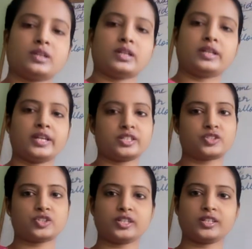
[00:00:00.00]
Yes
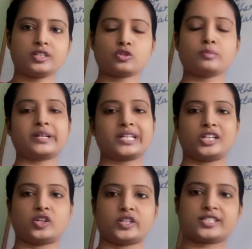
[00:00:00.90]
children, so
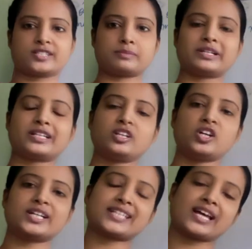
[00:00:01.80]
metalloids.
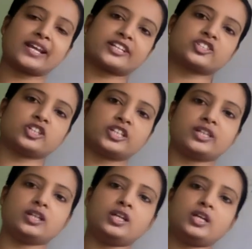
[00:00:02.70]
Metalloids are
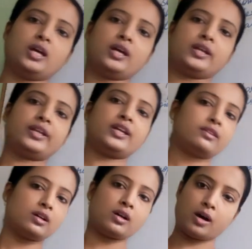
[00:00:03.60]
actually
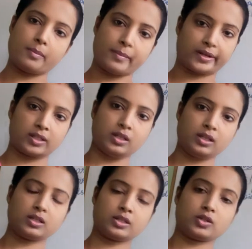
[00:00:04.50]
neither a metal
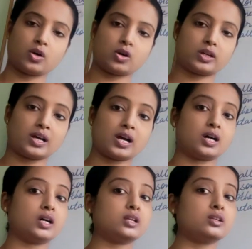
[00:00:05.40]
nor
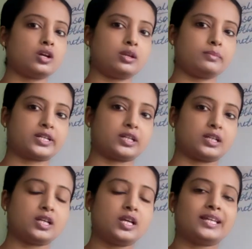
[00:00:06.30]
a non-metal.
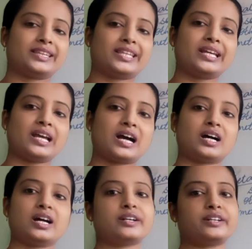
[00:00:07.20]
They
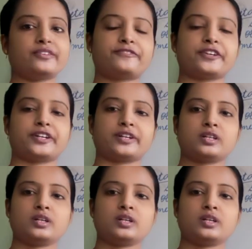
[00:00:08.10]
are different.